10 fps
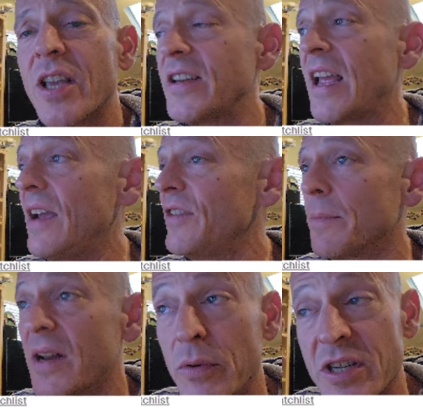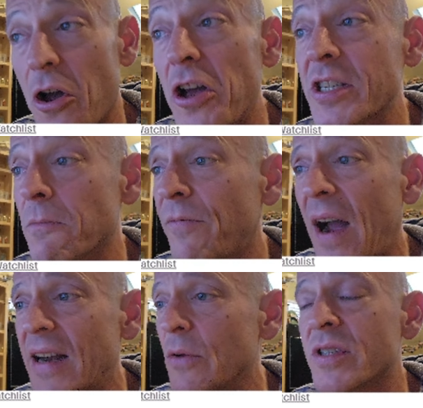Sunday evening, but it was an awesome
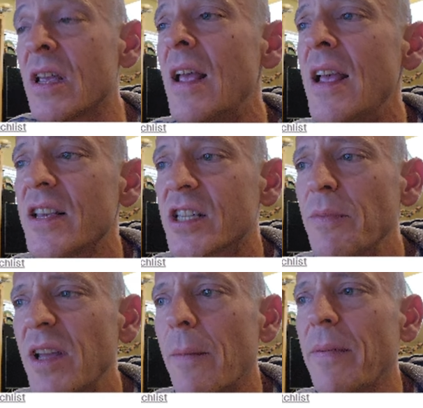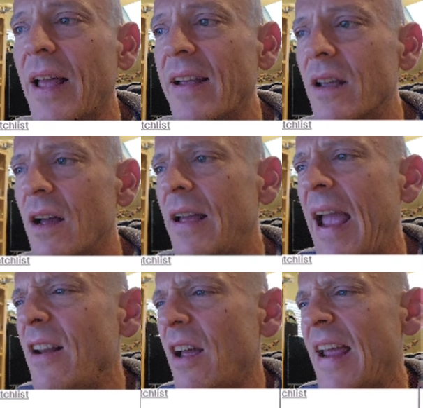find. It was something like
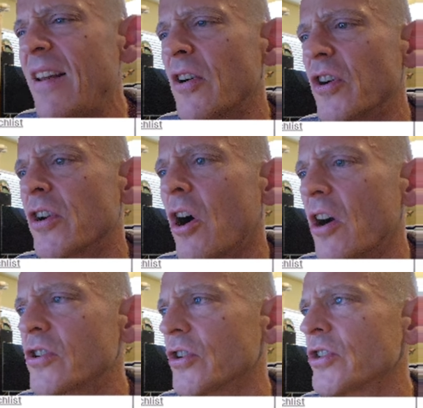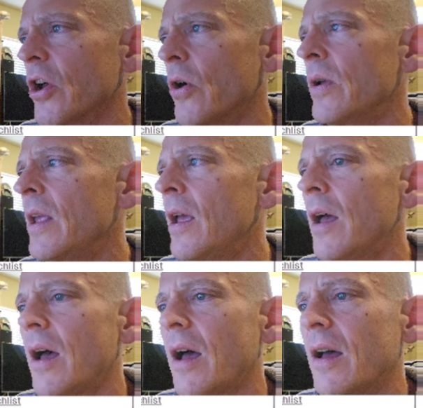eight, 800 cards or so,
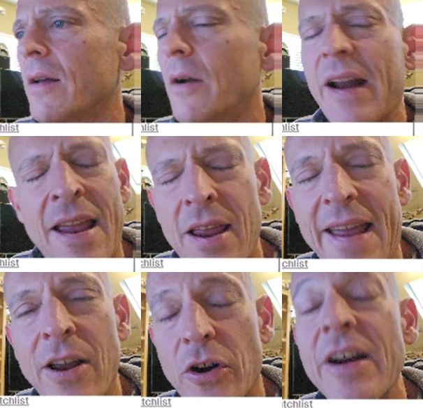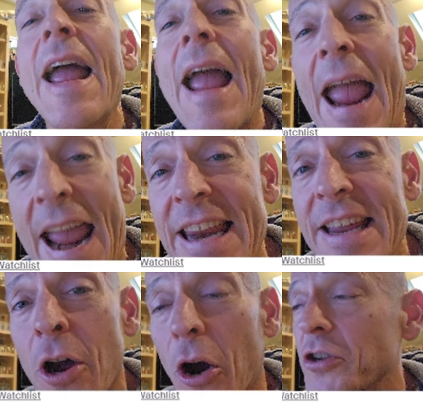uh, 800,
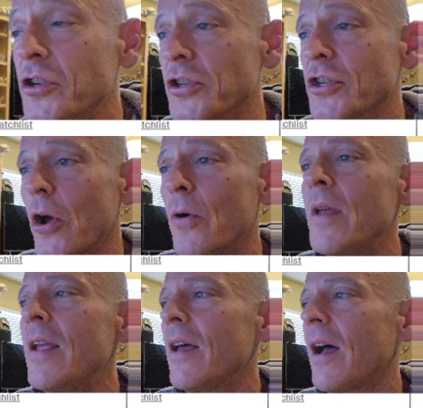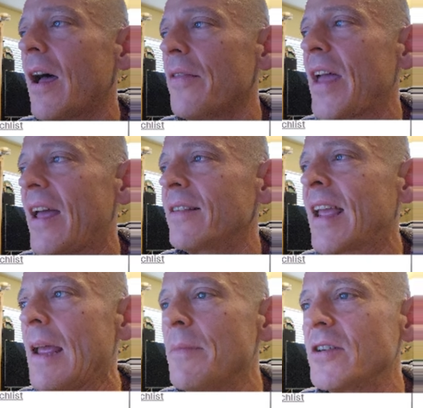80 cards or so uh, that
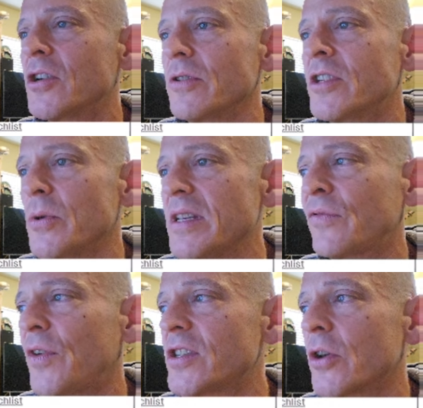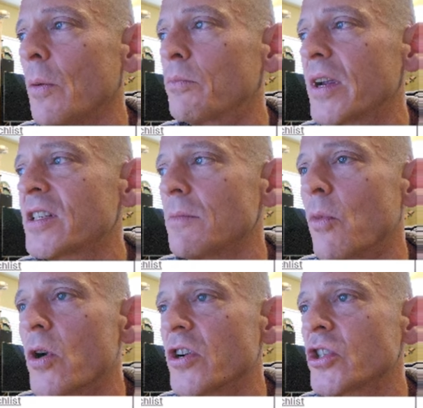came into to his physical bricks and
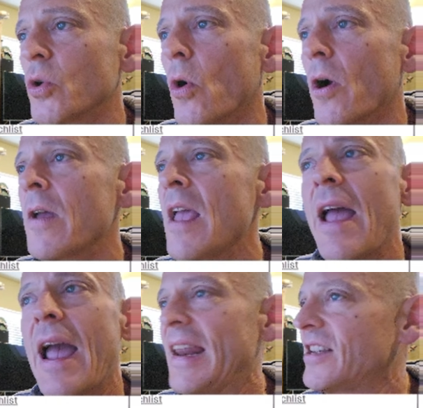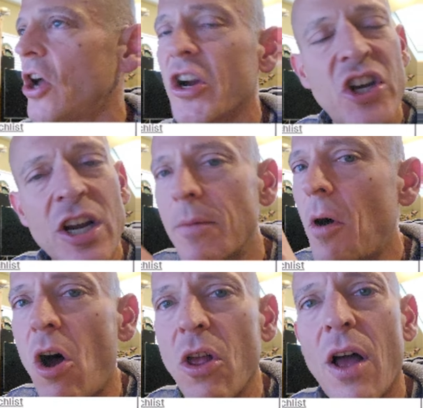mortar store, and he's auctioning them
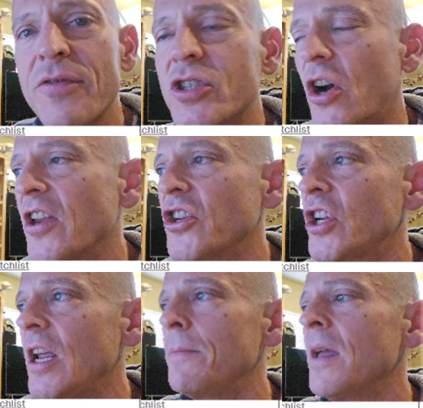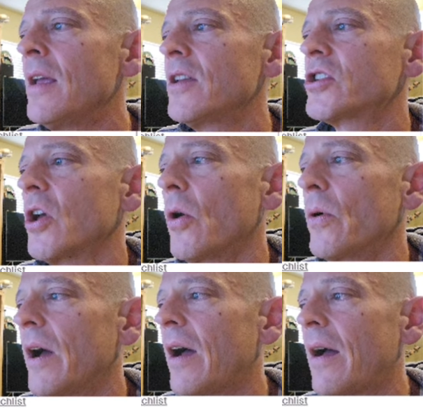all off, starting cheap.
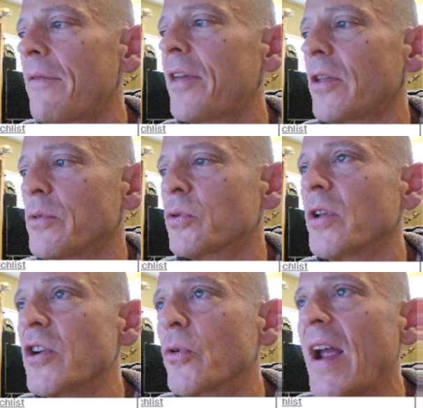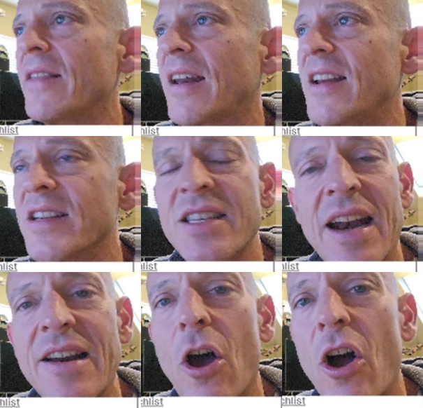So uh, I thought it was really great that he
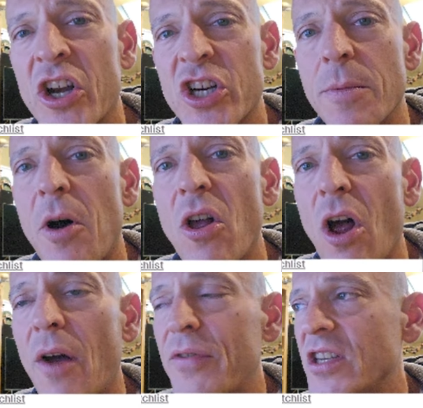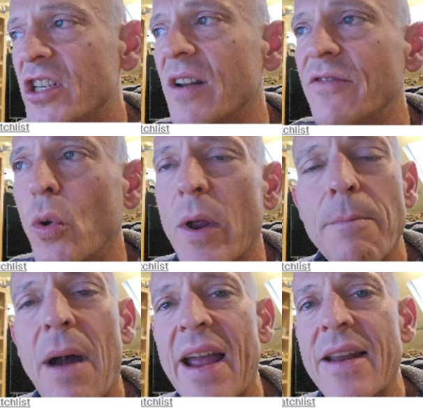decided to auction them all off instead of doing
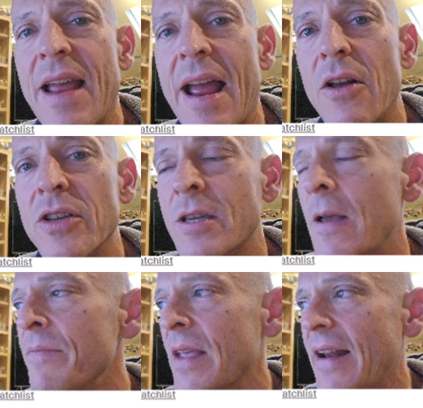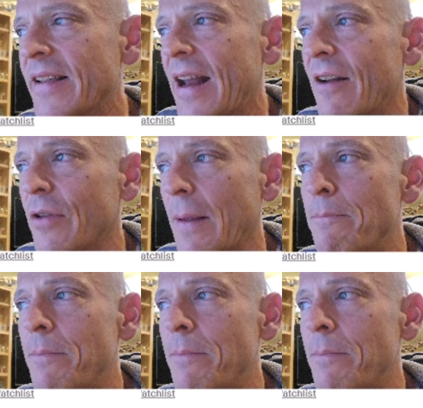buy it nows and kind of like,